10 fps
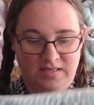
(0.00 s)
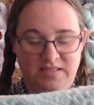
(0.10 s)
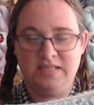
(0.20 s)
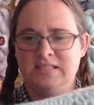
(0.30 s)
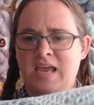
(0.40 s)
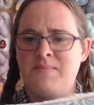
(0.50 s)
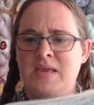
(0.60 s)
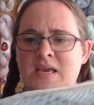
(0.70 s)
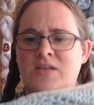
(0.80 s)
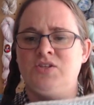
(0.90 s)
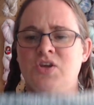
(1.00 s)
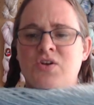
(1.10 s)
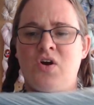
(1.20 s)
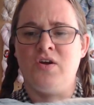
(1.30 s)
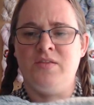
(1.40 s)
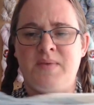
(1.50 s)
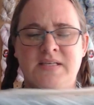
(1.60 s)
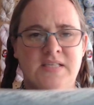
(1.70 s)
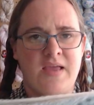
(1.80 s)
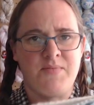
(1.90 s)
didn't take me uh, too long in the big
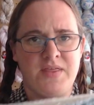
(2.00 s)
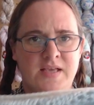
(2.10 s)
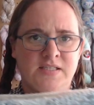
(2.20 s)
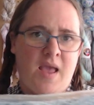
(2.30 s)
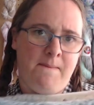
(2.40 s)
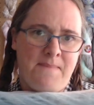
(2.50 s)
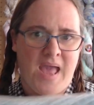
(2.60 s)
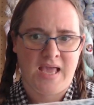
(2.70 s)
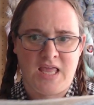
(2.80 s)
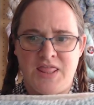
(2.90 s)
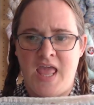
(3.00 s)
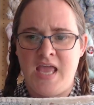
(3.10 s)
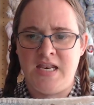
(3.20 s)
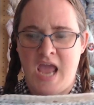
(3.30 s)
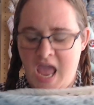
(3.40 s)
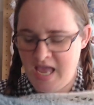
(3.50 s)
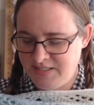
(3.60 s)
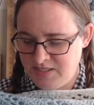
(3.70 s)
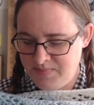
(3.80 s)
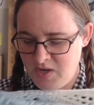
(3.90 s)
scheme of things and back then
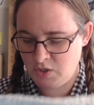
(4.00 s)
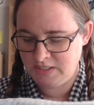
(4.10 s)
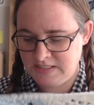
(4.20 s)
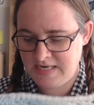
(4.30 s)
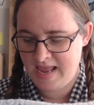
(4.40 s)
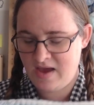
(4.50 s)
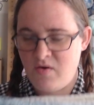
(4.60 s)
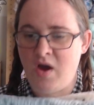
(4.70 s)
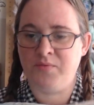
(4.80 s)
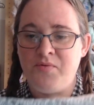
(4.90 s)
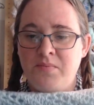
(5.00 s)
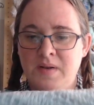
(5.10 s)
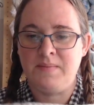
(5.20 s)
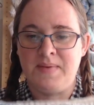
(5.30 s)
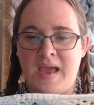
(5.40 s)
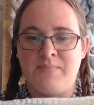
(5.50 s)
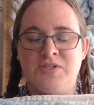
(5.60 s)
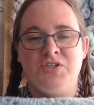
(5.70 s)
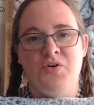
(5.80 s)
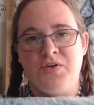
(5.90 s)
and to be honest now I'd probably be able
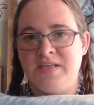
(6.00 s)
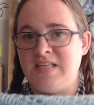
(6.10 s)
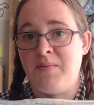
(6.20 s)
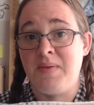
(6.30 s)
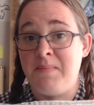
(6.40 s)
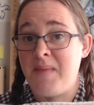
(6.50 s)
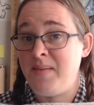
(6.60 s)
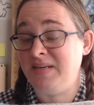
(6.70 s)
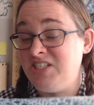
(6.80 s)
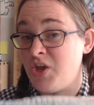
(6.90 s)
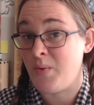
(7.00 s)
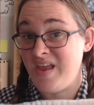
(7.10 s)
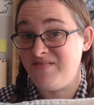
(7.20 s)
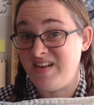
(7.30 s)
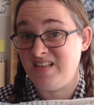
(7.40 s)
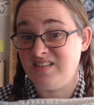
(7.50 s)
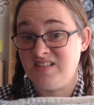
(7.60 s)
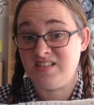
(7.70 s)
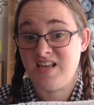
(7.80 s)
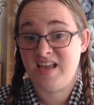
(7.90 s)
to knock this up in maybe two
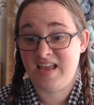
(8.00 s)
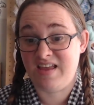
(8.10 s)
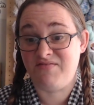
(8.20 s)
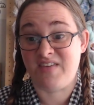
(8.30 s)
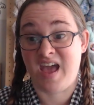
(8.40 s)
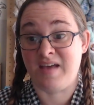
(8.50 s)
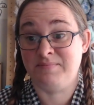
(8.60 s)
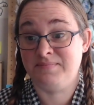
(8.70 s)
evenings if that